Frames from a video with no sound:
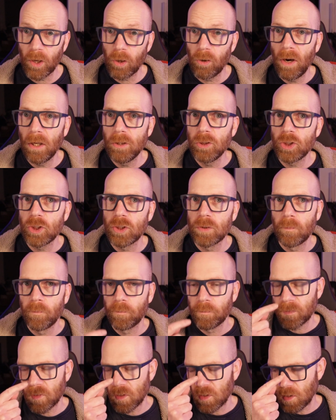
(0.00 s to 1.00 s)
of a crunch,
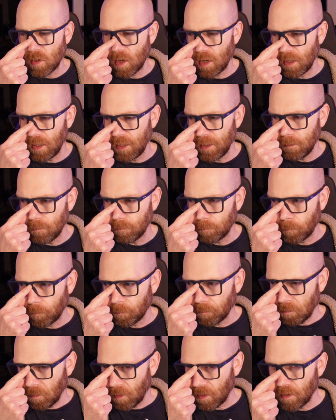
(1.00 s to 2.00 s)
slightly.
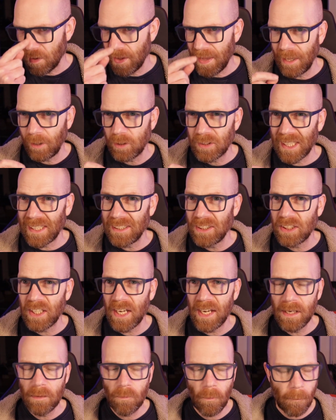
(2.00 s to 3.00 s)
El
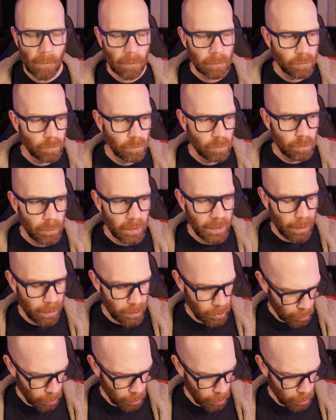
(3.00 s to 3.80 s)
dente. But no,